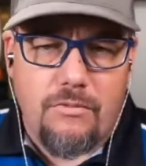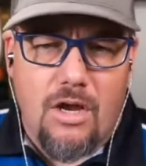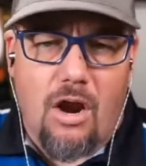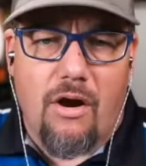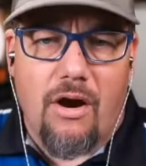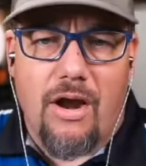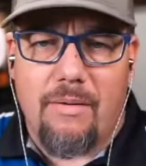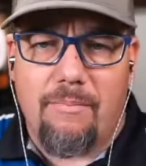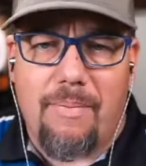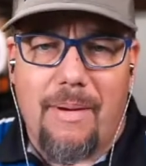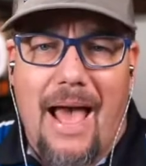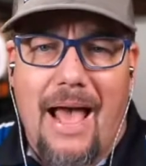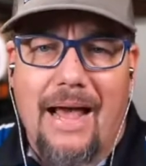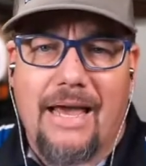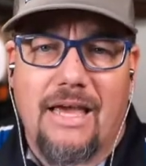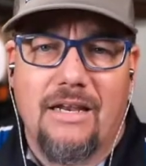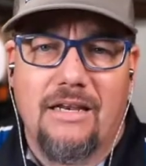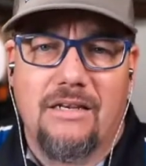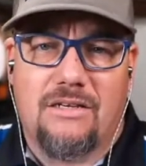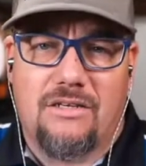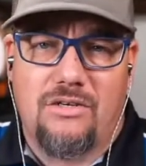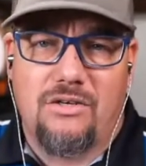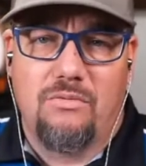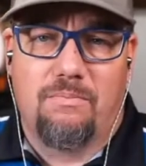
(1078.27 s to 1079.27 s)
All right, back
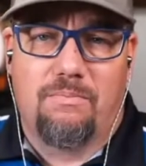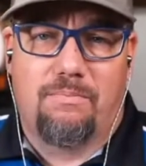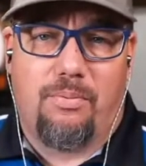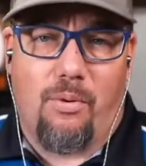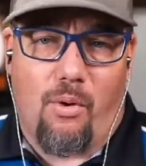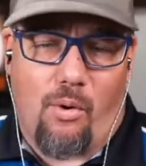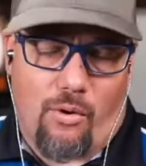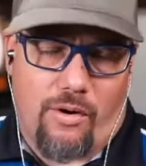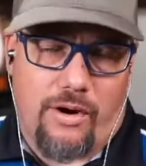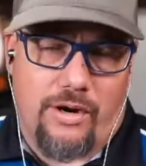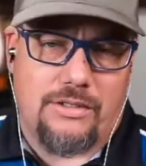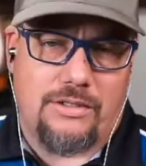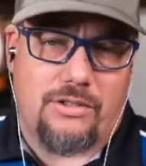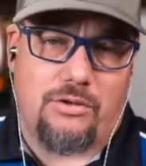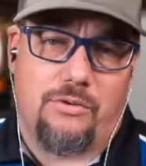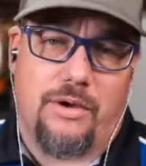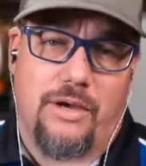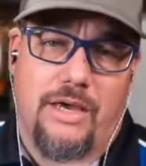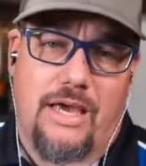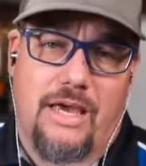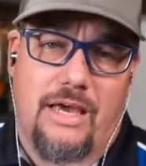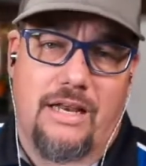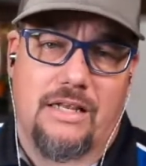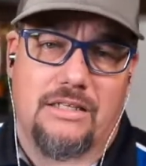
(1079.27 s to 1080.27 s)
into Boris,
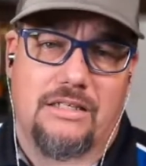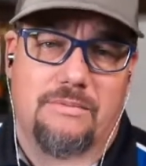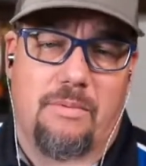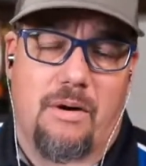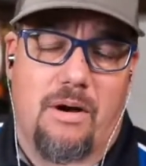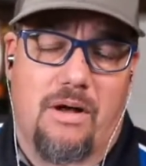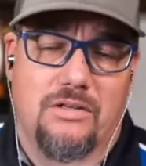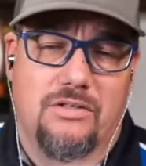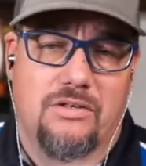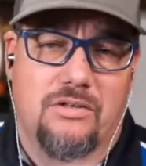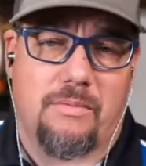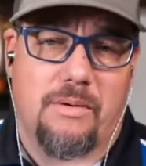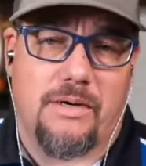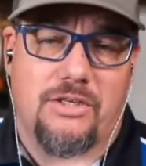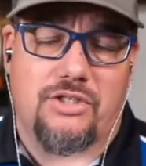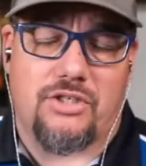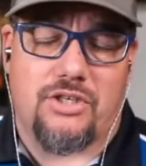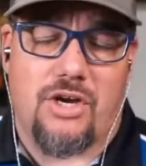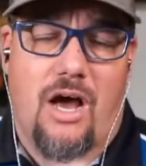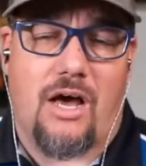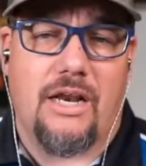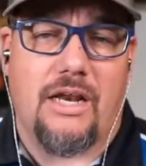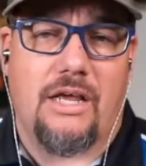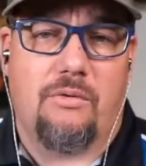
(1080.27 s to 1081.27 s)
who again is sponsored by
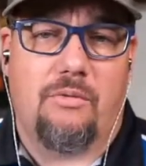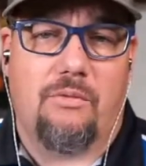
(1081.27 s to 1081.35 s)
Shot.